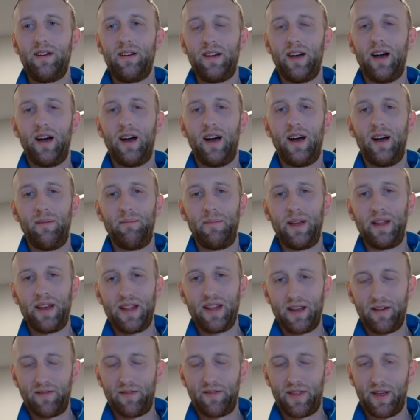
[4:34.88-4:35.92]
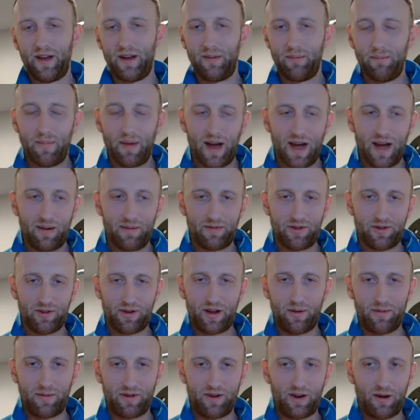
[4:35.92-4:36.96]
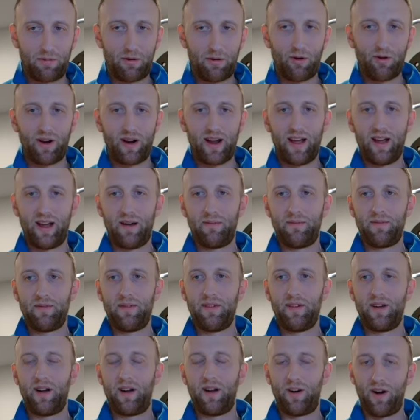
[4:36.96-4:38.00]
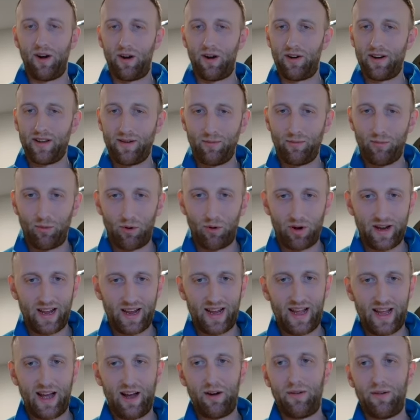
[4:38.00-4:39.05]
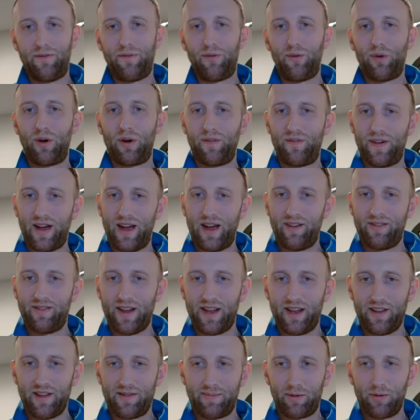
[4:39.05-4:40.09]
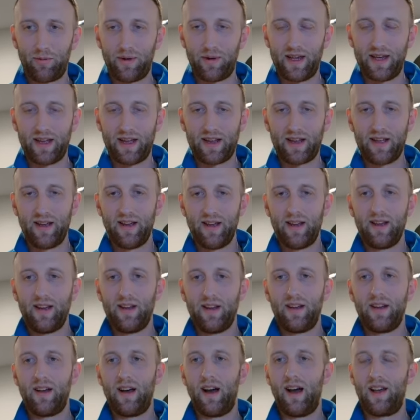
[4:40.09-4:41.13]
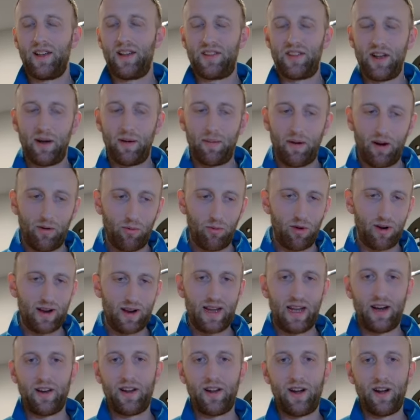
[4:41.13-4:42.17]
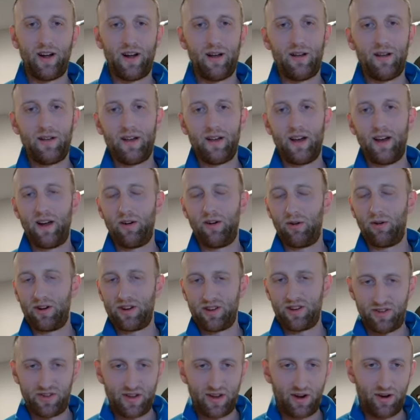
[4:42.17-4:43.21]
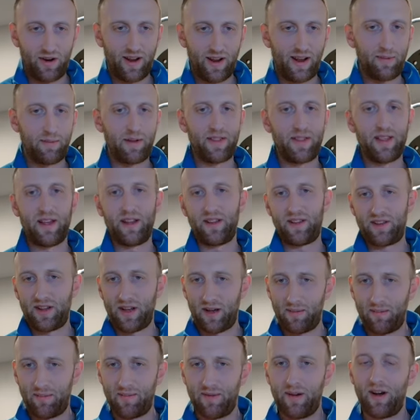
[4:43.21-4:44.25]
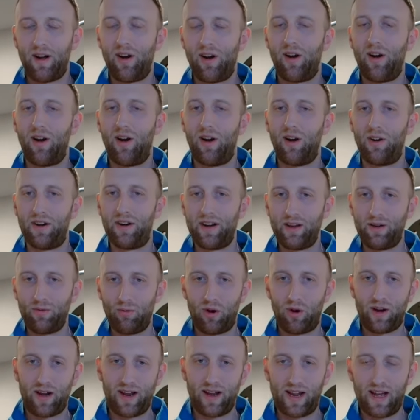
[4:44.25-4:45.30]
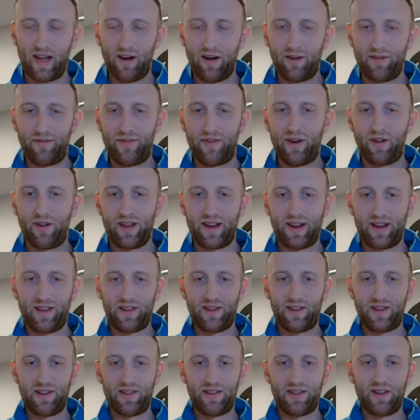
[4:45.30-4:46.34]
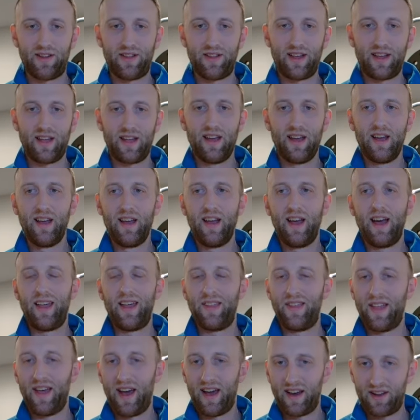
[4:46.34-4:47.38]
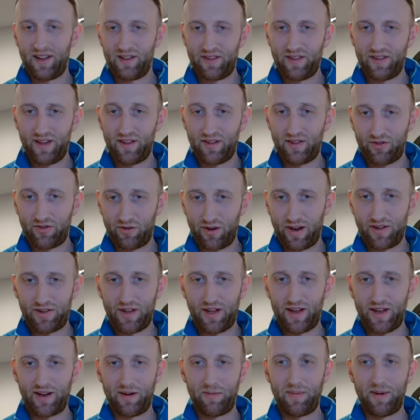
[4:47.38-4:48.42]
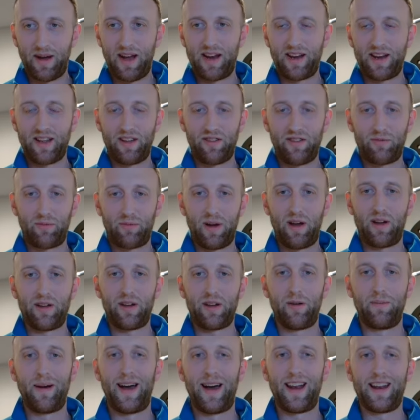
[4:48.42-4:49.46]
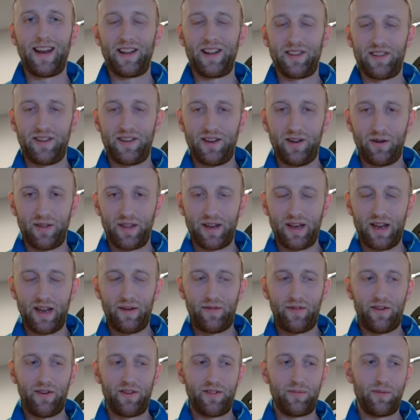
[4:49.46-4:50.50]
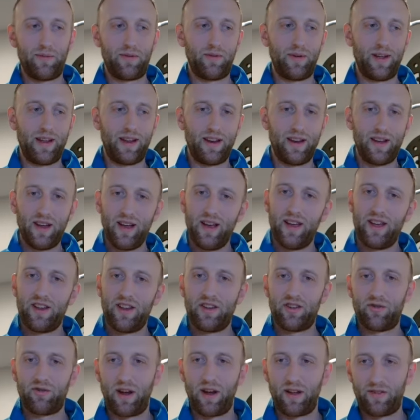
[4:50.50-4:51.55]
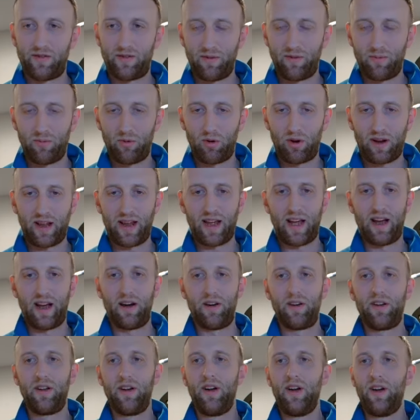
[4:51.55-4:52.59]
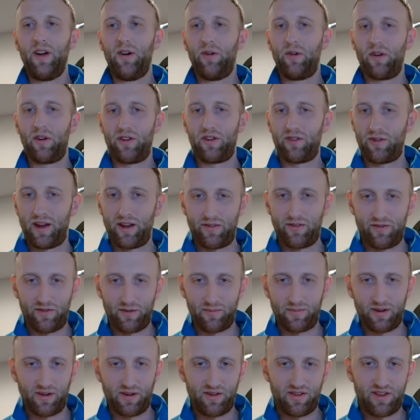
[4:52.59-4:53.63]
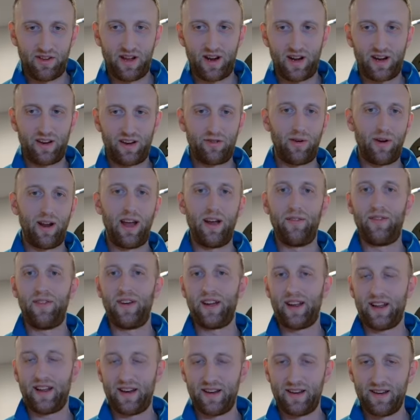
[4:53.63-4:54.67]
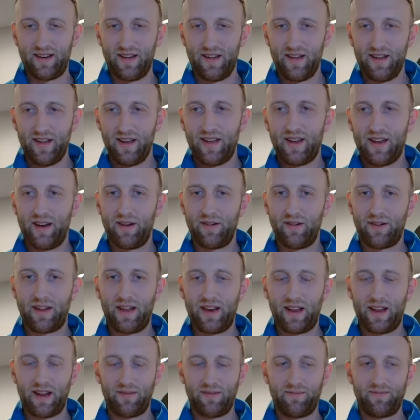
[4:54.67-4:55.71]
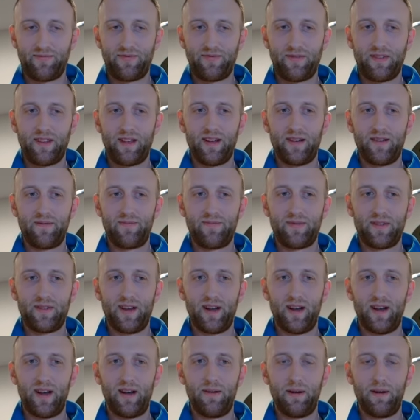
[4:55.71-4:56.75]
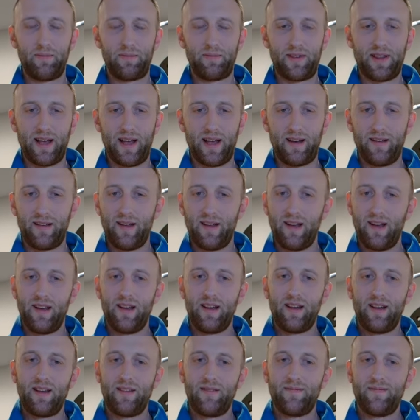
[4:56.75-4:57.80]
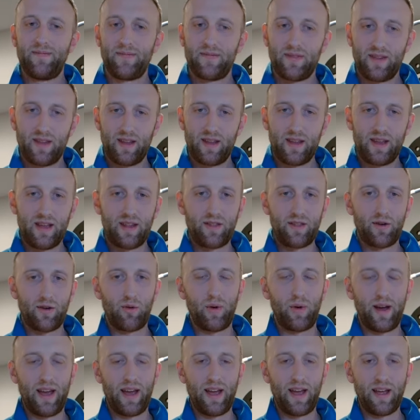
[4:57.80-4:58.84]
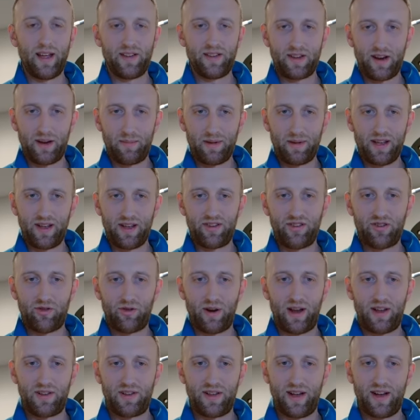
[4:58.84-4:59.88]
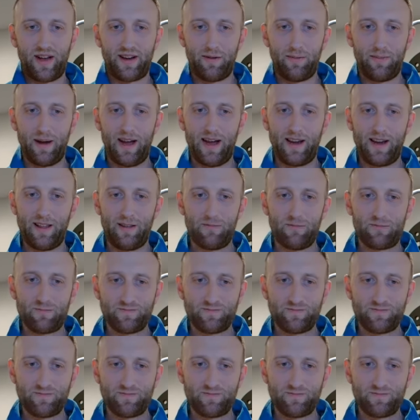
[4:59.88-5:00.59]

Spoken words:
Many of the moms who come into our program are already working out 4 or 5 days per week. Some aren't working out at all or just starting, but then some are already working out fairly consistently. And that is a stress on your body as well. Your body doesn't know the difference between stress from working out or stress from you're stuck in traffic and, getting upset. Either way, it's going to be a stress on your body.